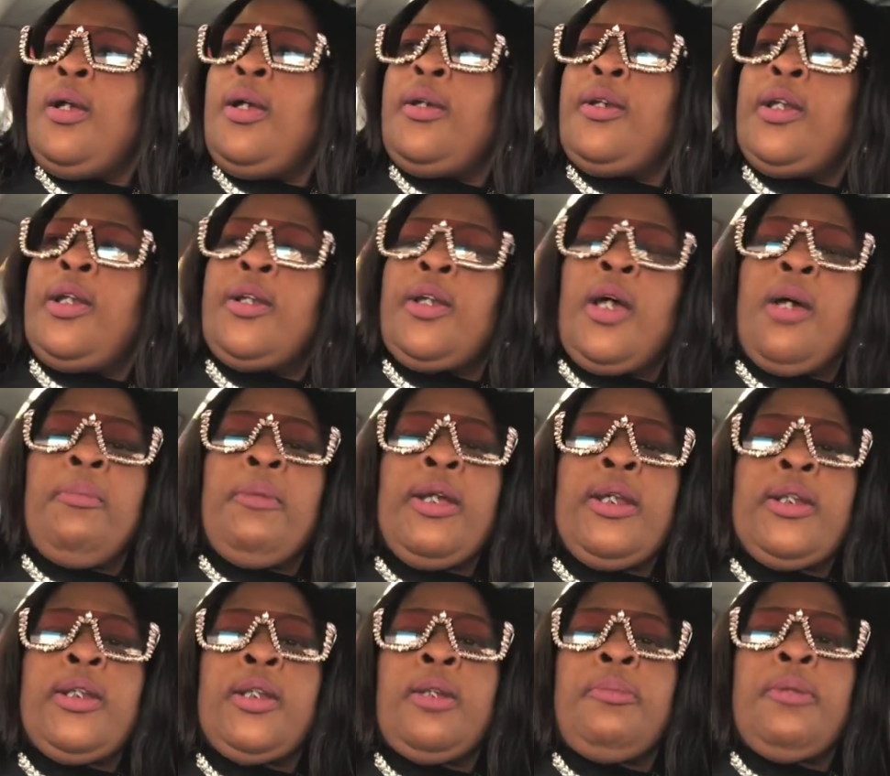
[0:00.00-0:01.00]
Now, y'all might
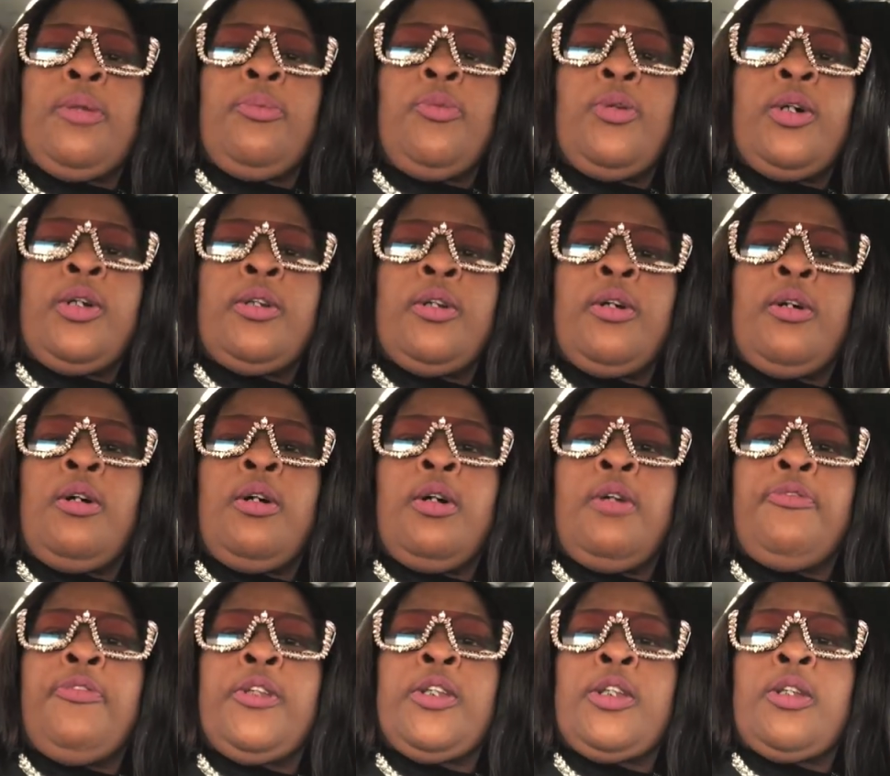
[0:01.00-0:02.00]
see me wander
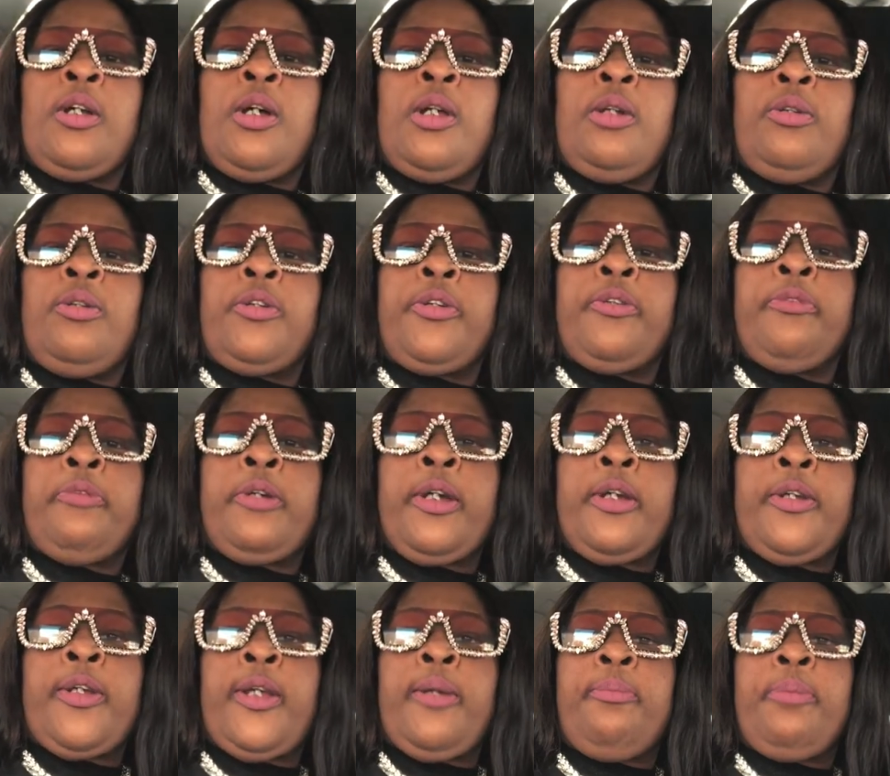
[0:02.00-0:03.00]
off and start looking
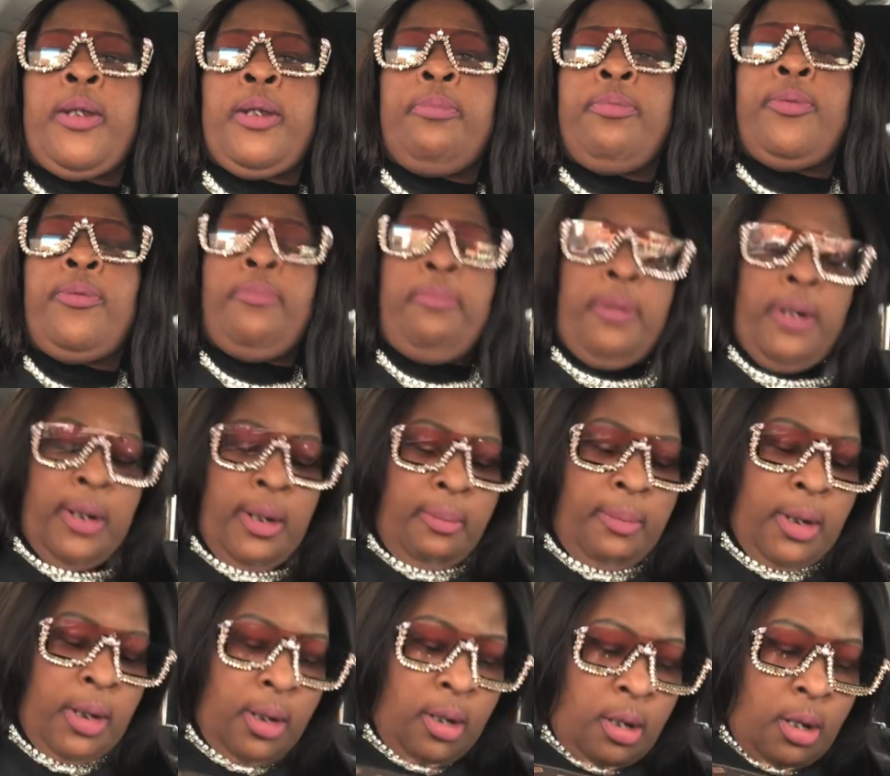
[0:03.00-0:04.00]
around at people, but I'm
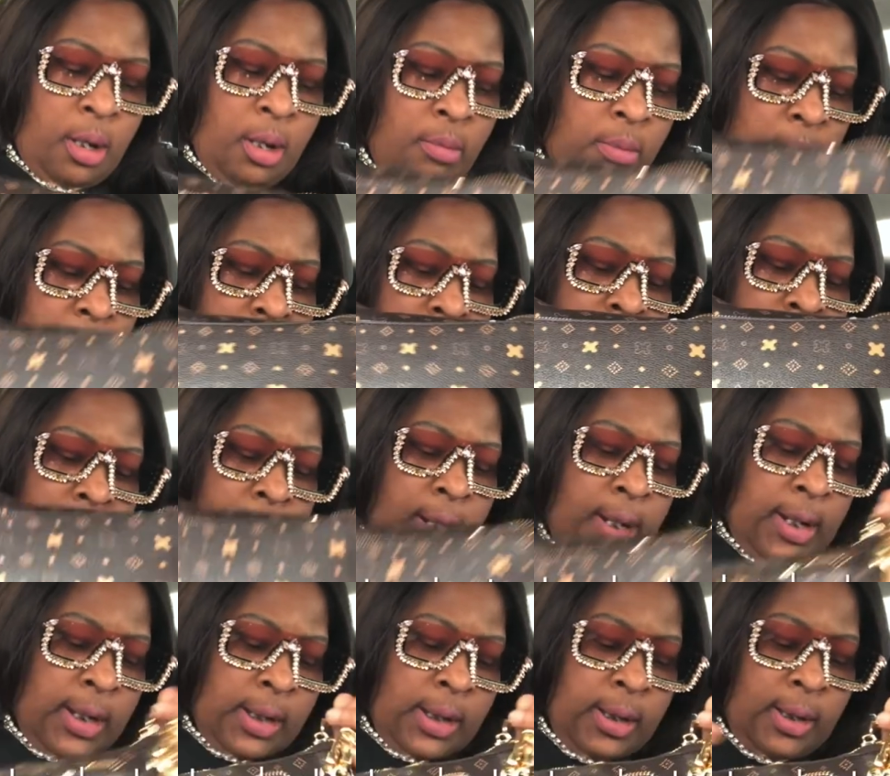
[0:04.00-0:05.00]
in the car while they're in the
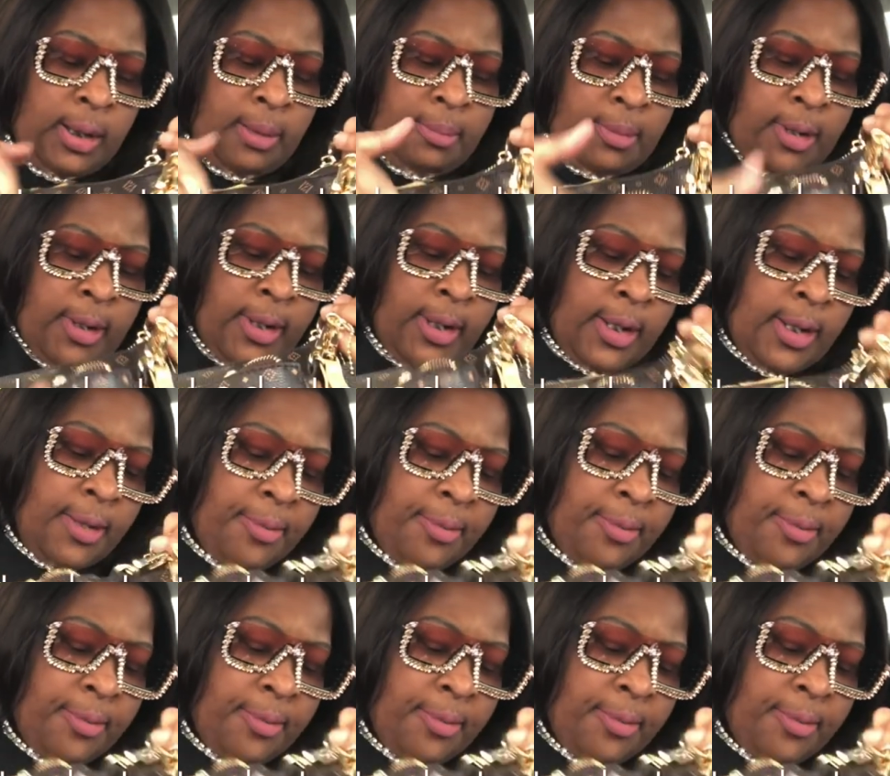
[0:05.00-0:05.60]
Lexington Market.